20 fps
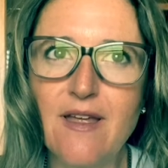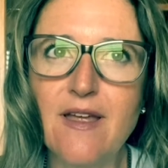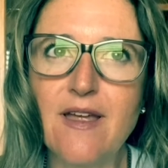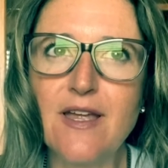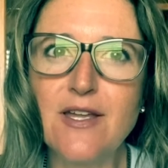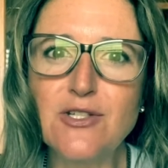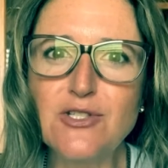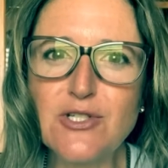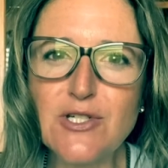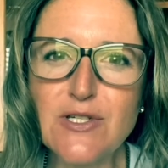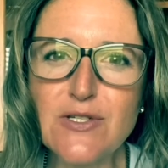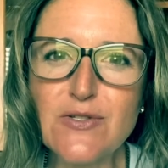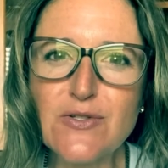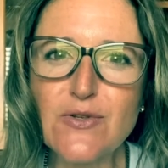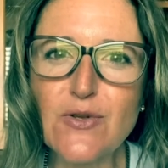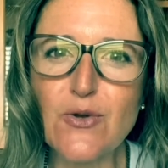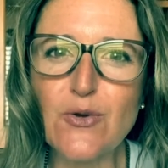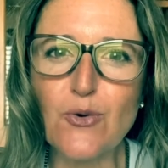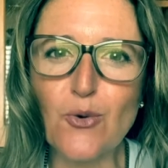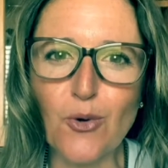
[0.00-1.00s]
and
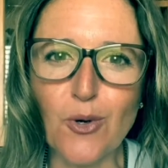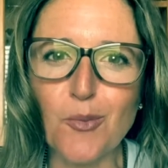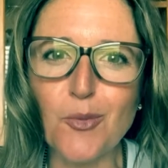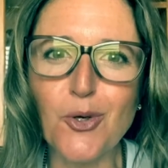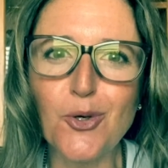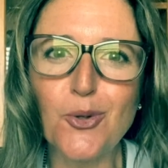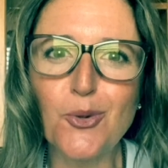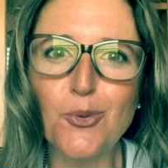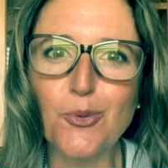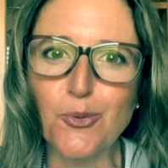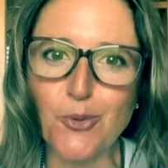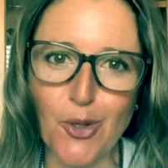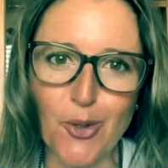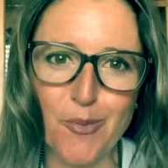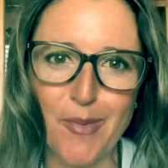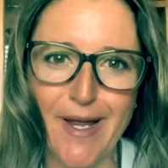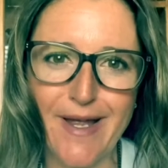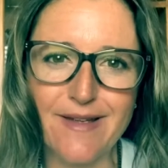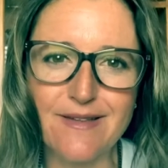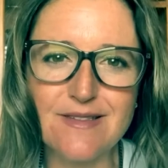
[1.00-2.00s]
just normal
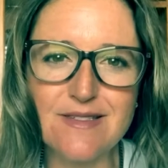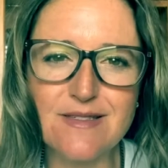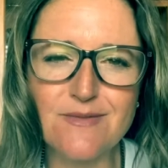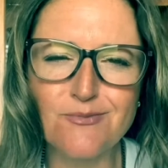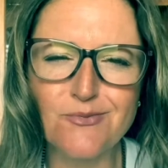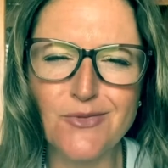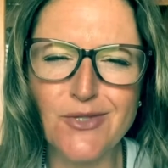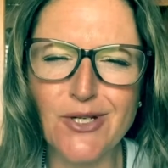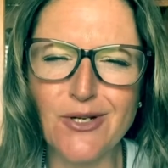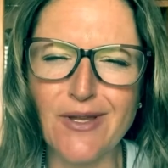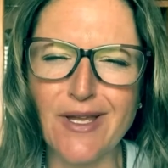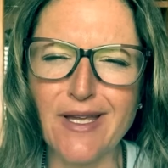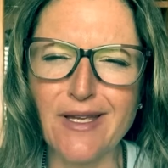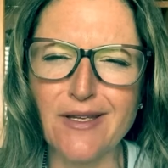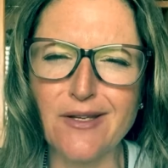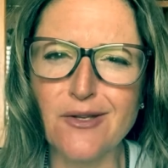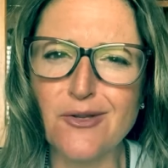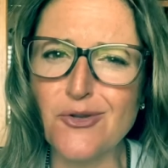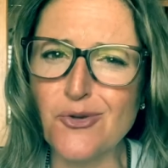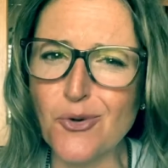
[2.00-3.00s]
romance. You're like,
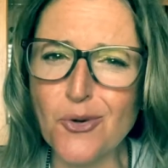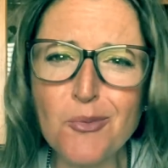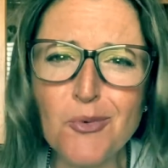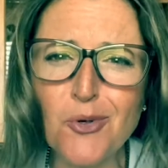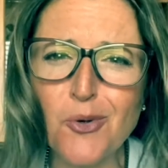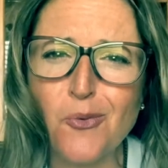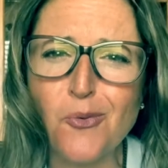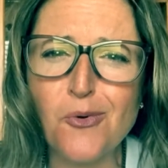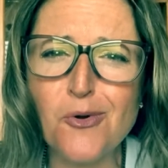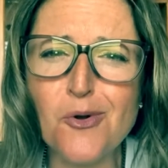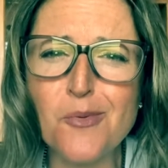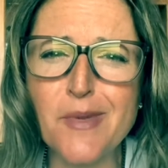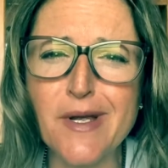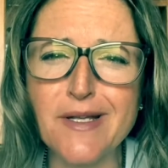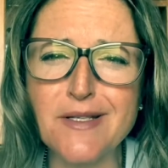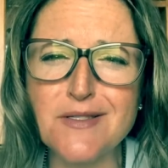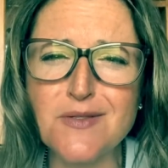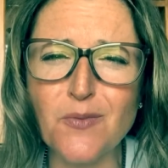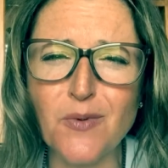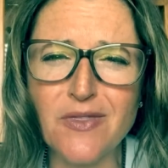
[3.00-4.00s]
normal
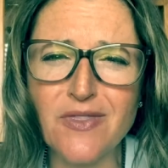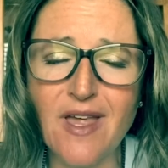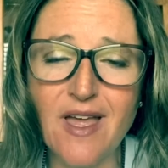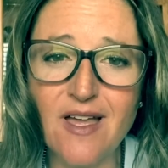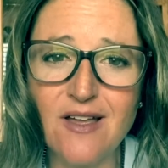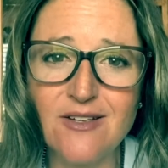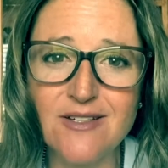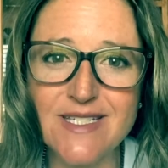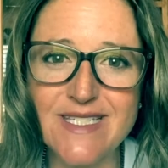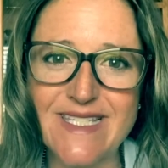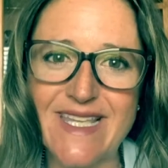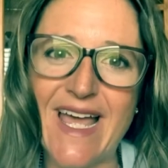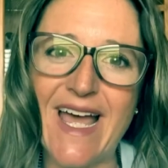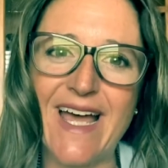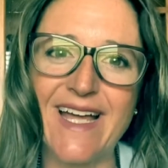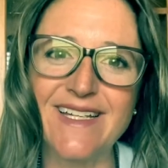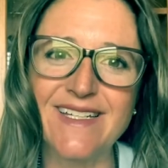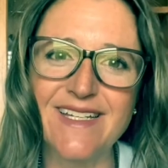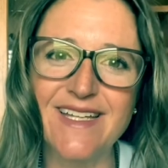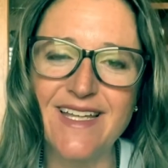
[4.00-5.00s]
romance? What the hell is
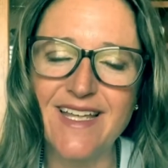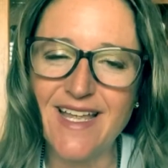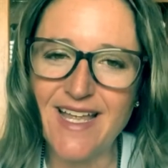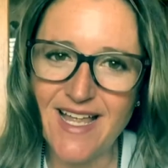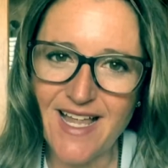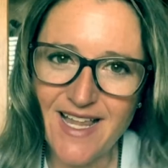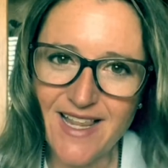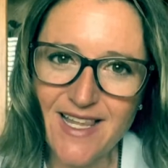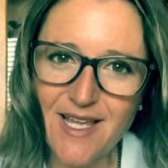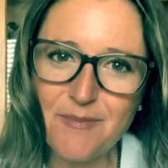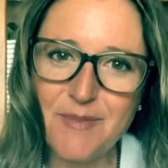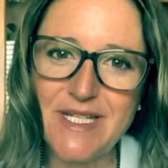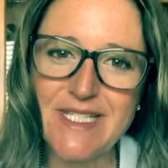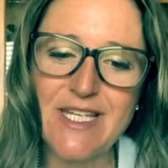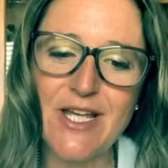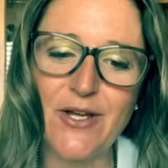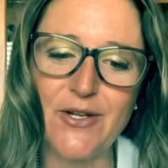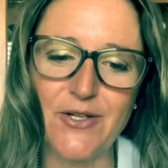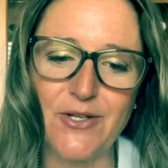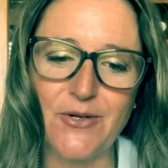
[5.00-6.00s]
that? Let me
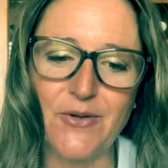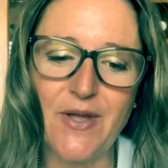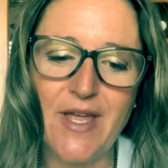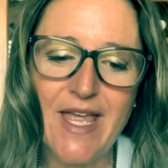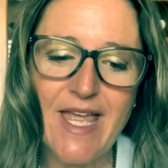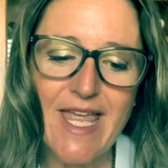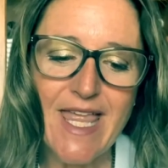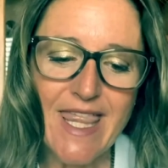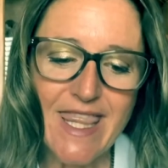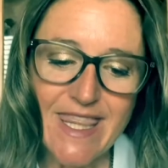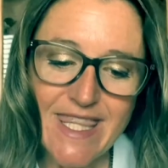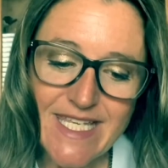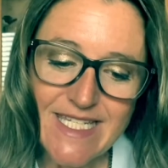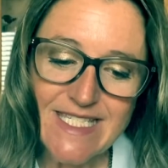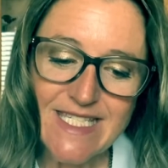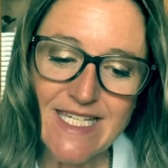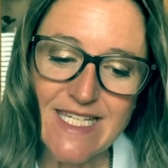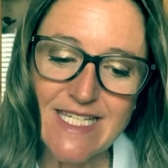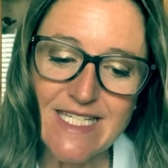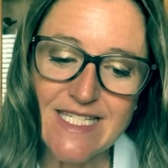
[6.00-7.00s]
tell you,
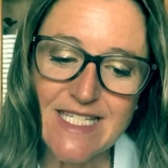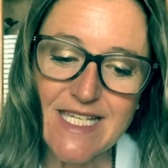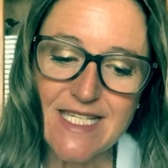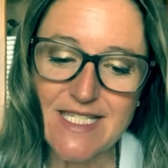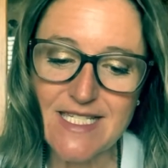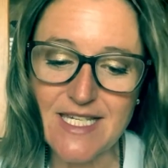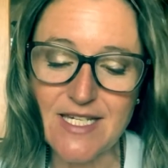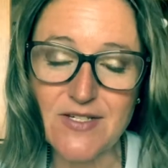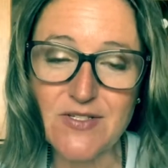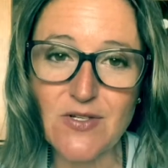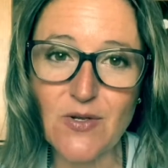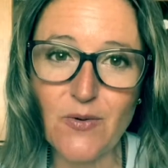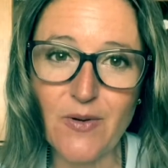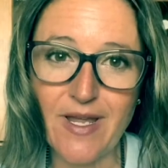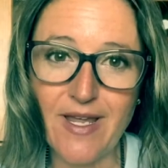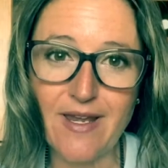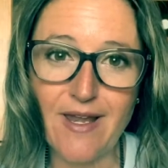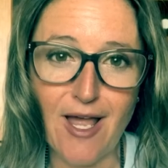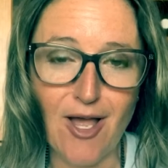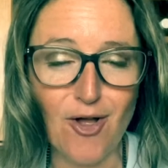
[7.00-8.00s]
this is
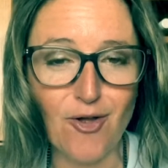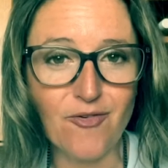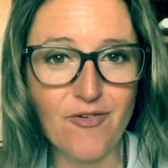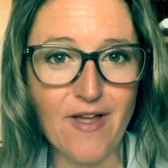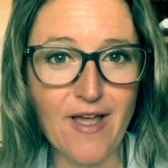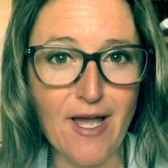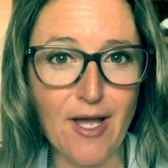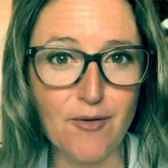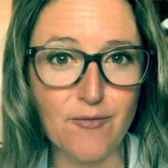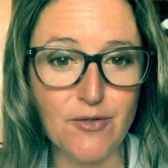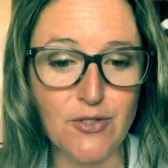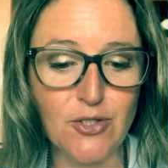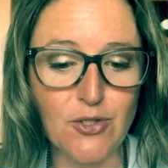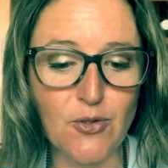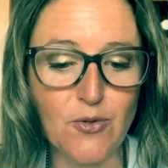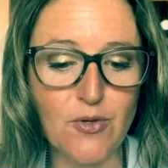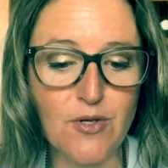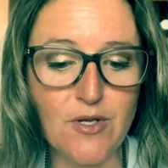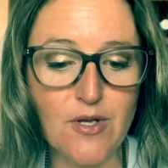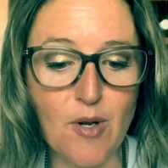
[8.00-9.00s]
608 Alpha
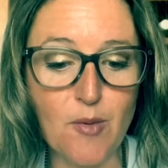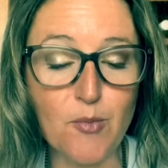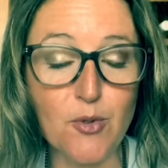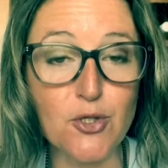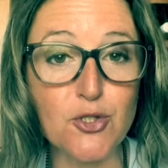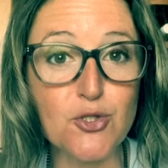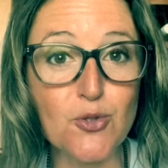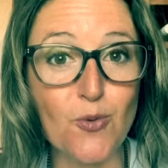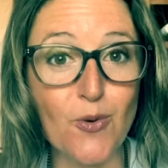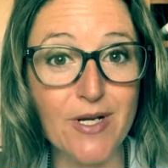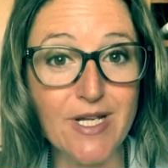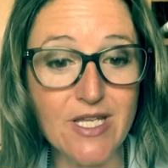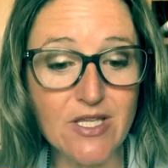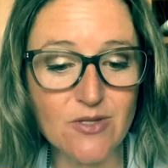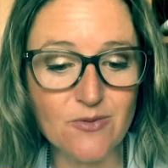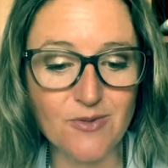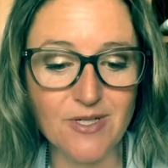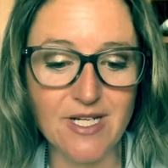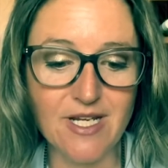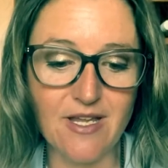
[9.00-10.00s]
Avenue, number
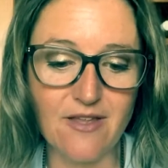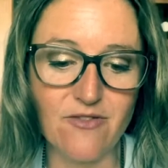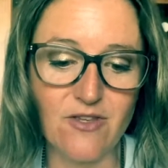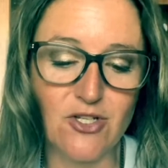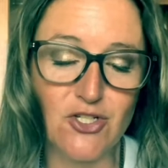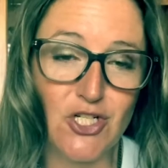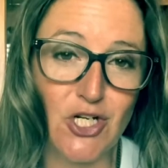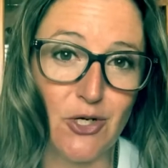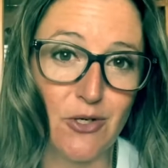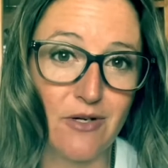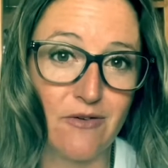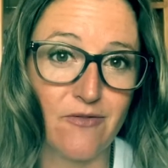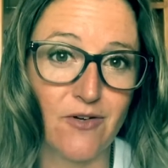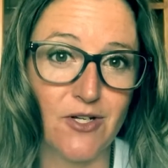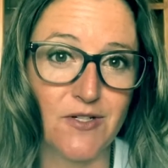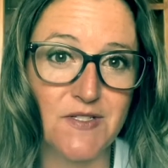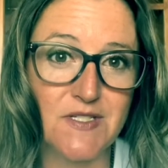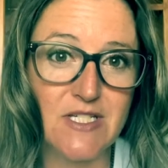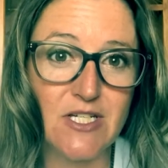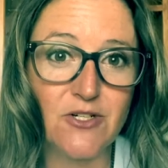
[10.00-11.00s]
23 in the Cherry
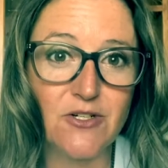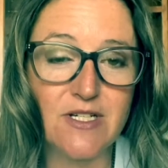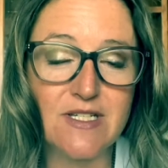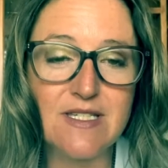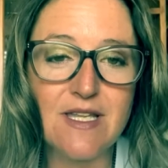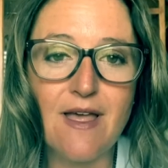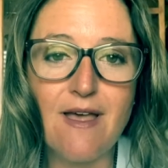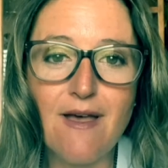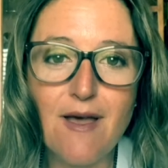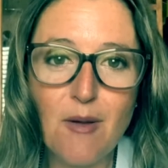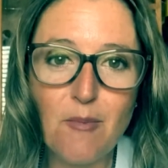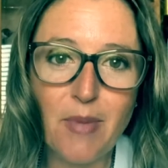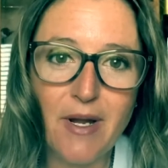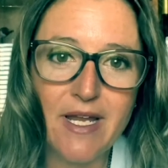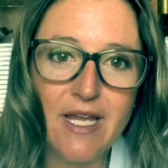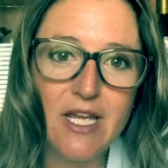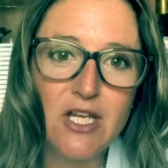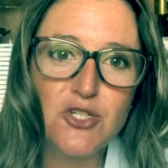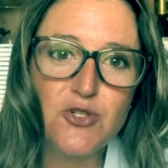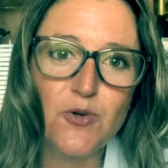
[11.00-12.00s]
Falls series by
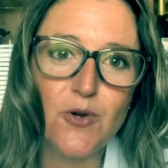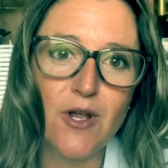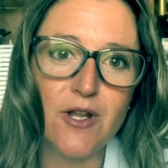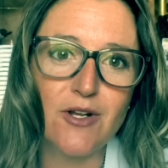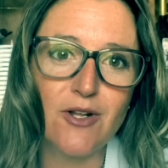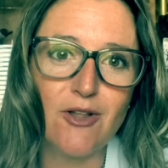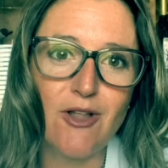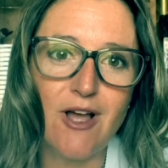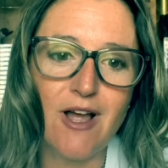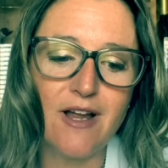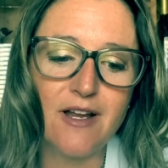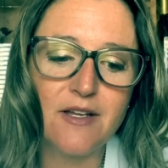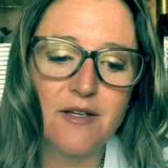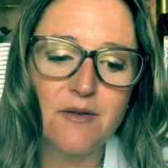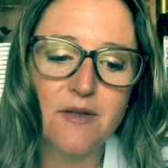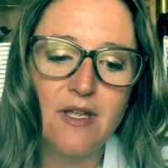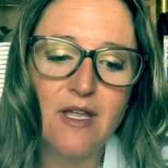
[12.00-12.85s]
Adriana Locke.